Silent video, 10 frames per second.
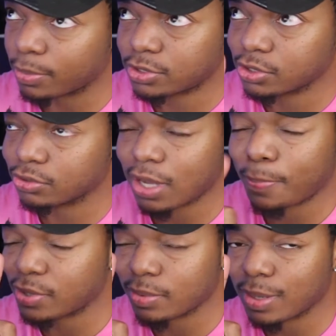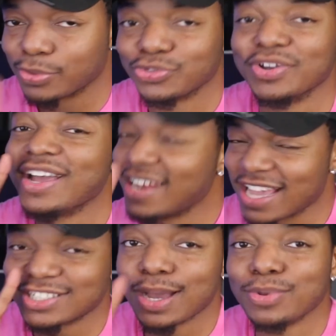two. I put up number three.
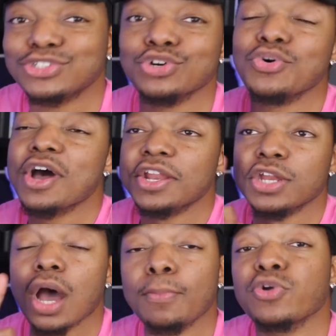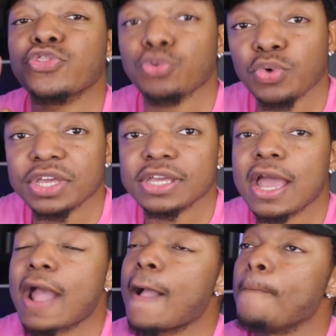That's number two. Number three,
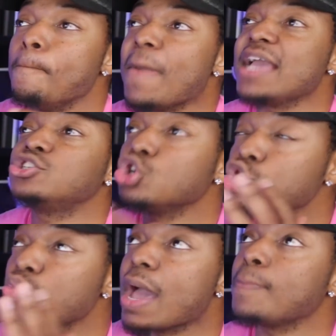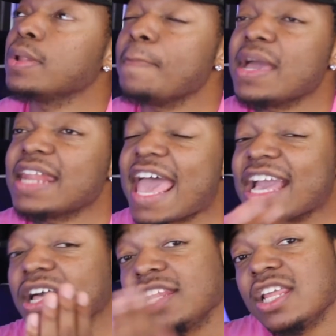make sure you implement a
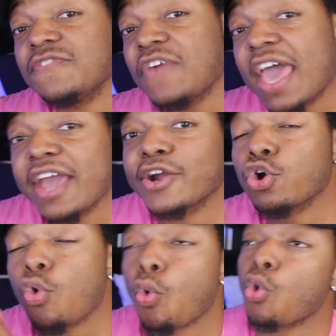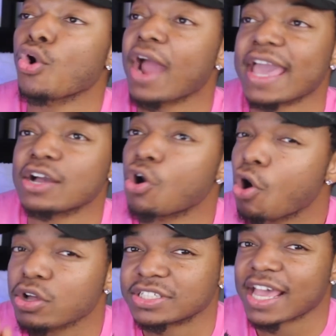cliffhanger or a
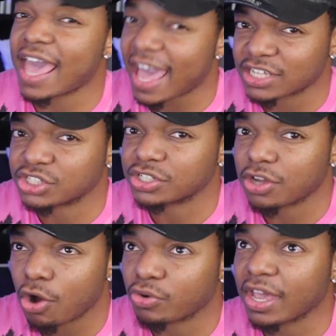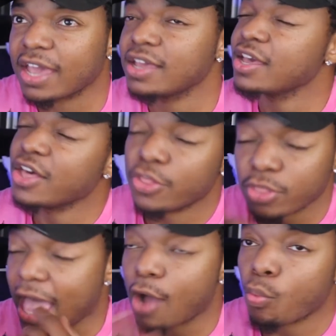call to action, okay?
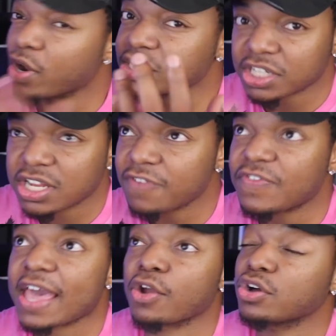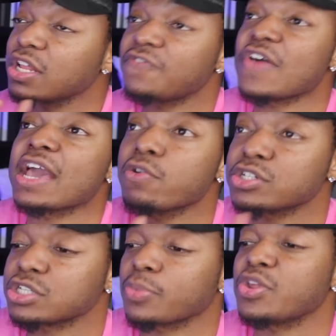Now, what is a cliffhanger? Cliffhanger
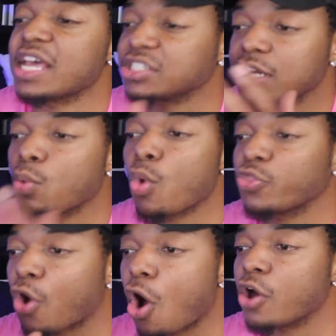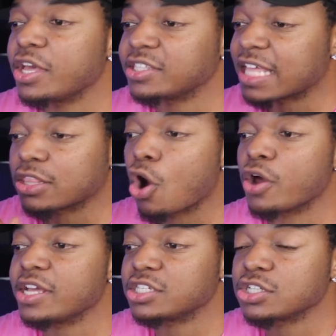is something that's gonna want the
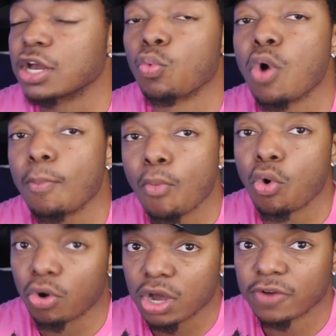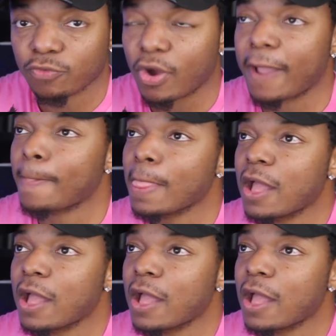audience is gonna want more of, right?